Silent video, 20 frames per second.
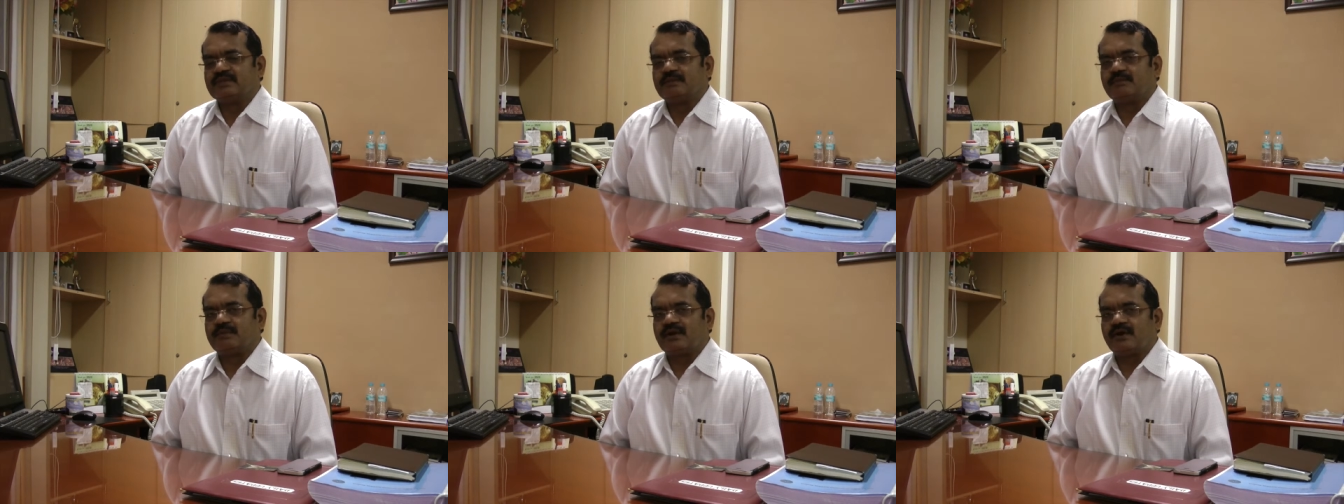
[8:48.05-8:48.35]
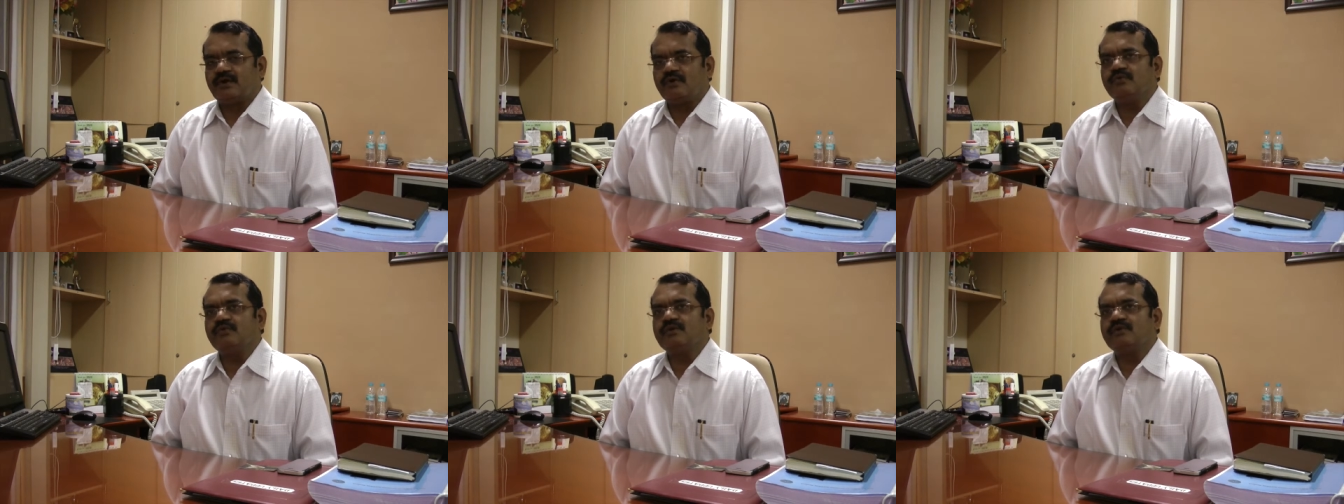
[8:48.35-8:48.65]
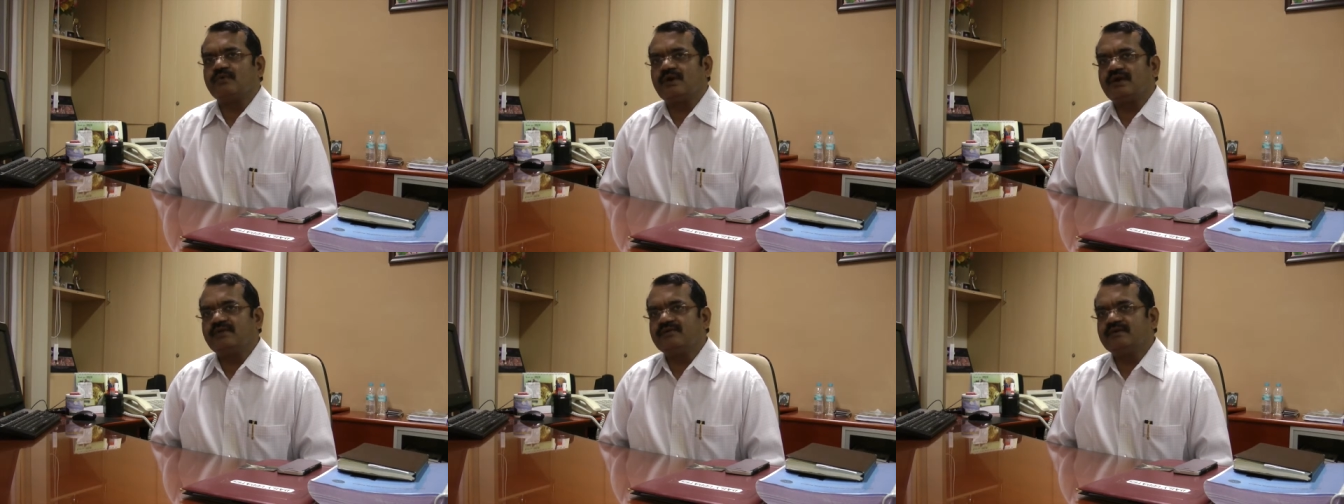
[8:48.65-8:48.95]
But
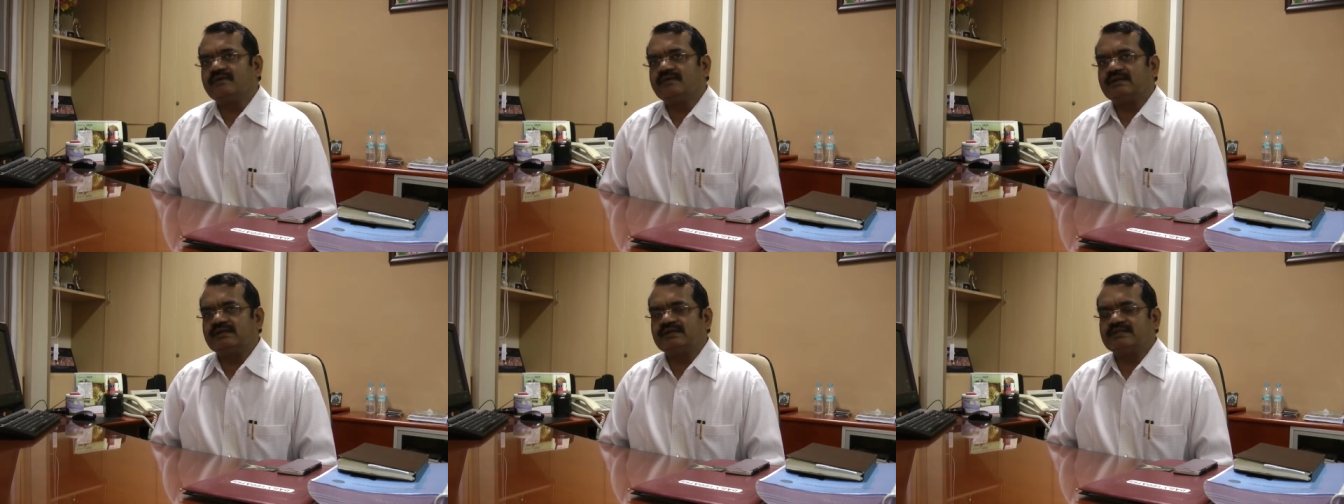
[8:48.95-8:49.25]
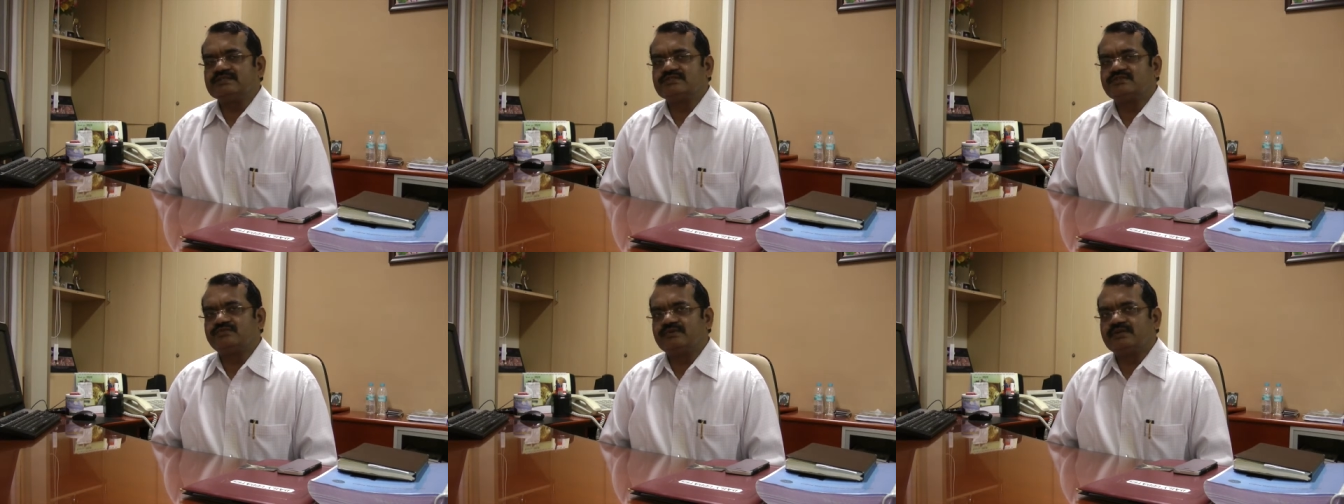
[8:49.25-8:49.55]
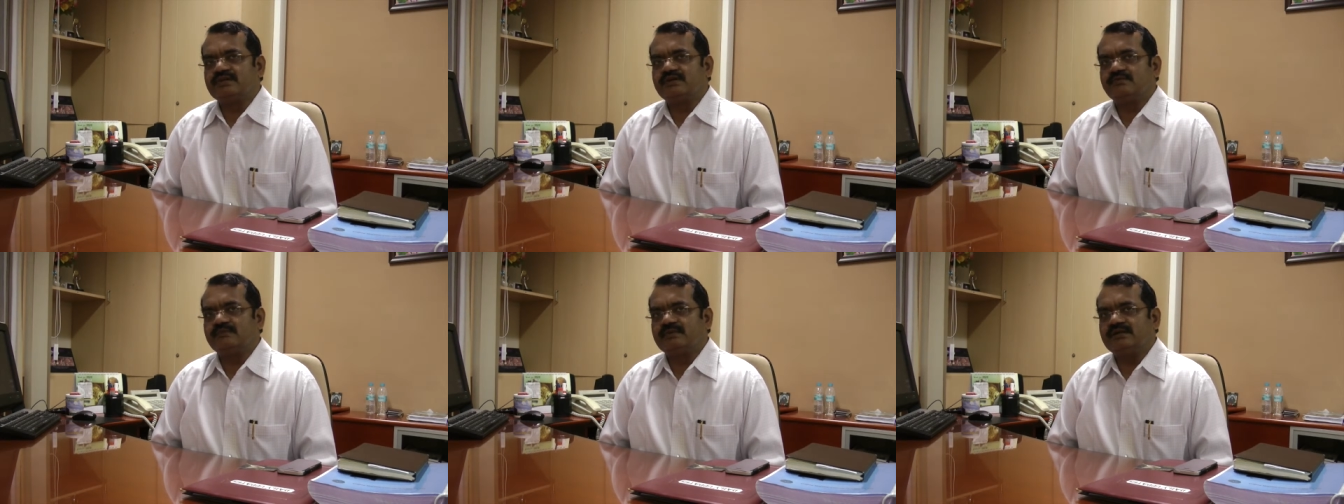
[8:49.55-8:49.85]
however, what we have done is
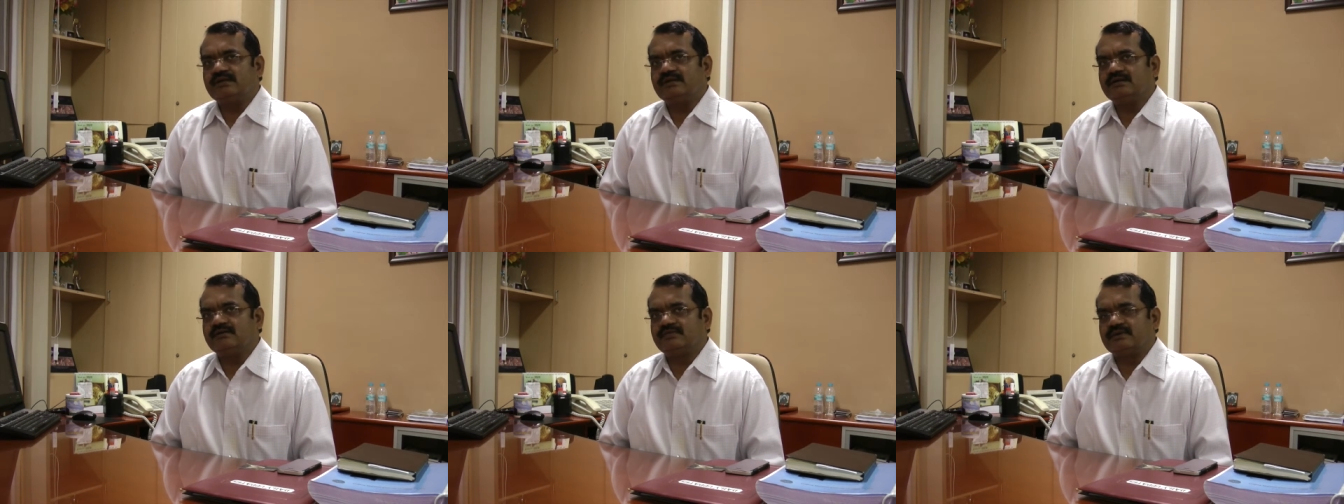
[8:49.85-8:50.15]
we have made a